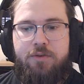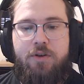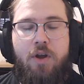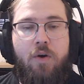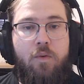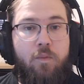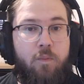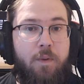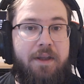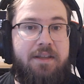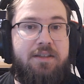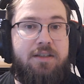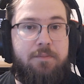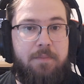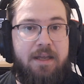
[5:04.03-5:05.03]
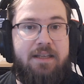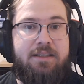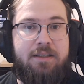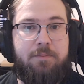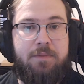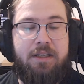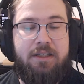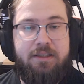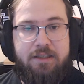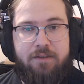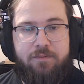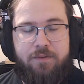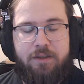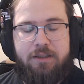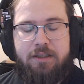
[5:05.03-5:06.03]
know when to make something
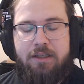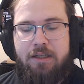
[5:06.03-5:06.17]
different,